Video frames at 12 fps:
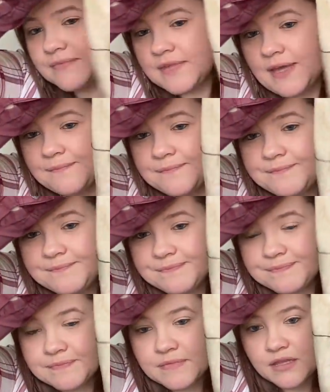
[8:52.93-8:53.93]
Yep.
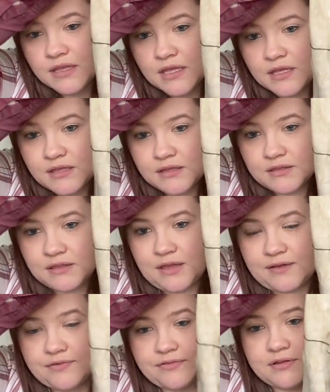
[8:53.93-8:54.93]

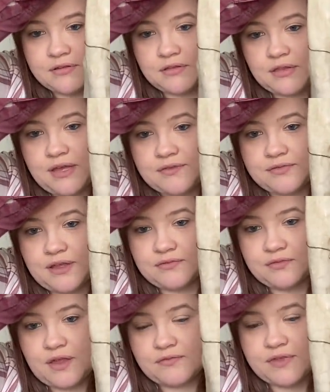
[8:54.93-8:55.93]
Love, love,
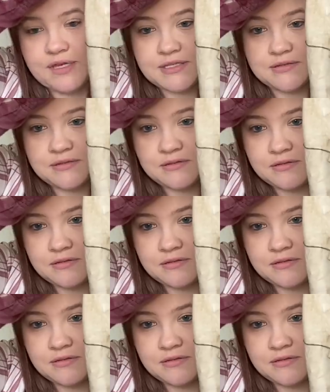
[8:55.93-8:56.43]
love, love this.